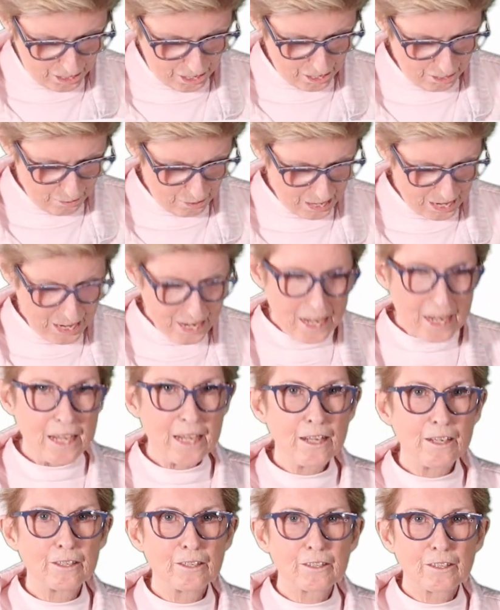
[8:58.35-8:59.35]
Here he
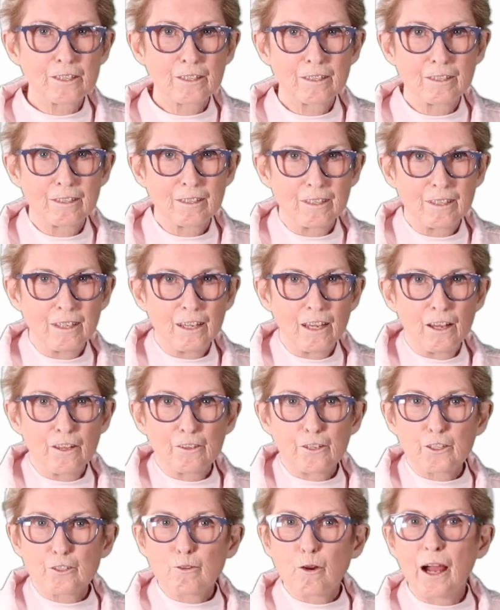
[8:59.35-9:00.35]
is.
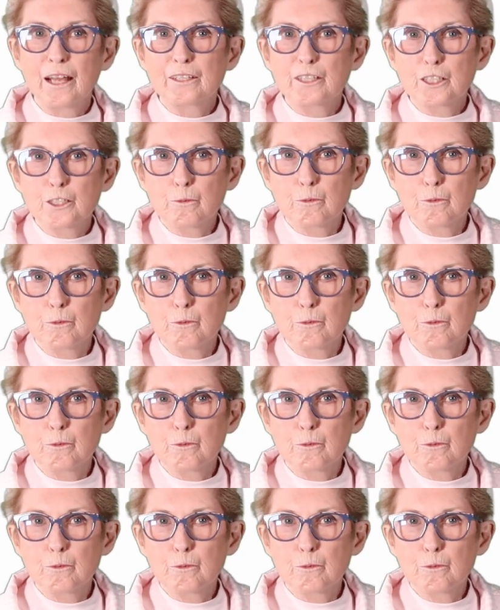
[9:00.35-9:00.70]
They're trying to